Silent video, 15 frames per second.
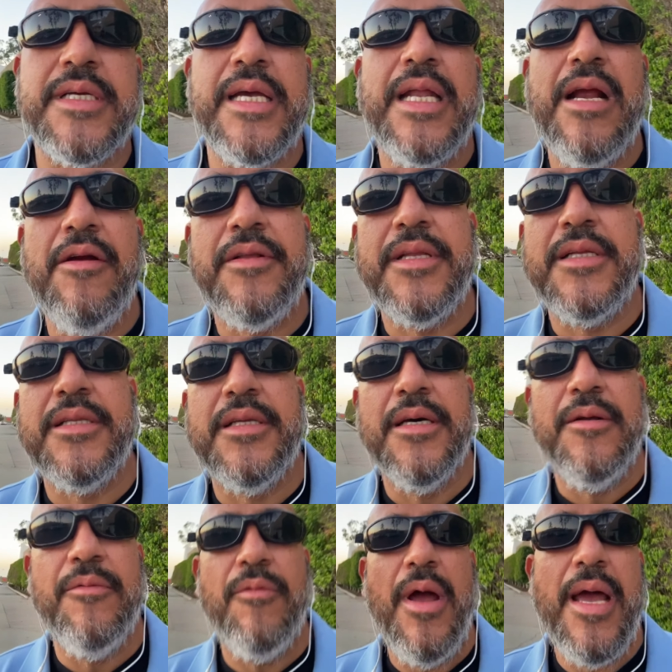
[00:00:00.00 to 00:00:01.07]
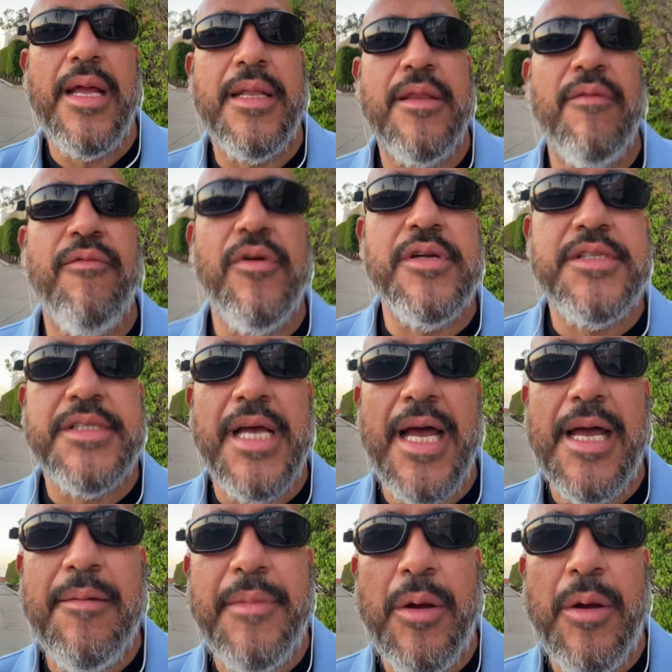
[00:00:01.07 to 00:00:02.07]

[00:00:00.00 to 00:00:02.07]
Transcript: get everything done right the first time,